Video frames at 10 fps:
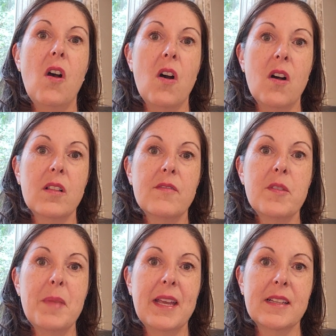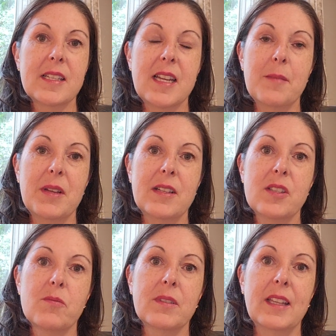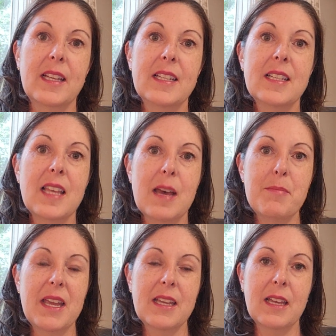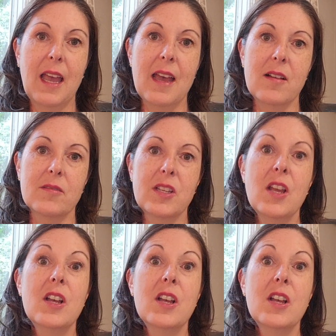all of the bank statements related to that bank account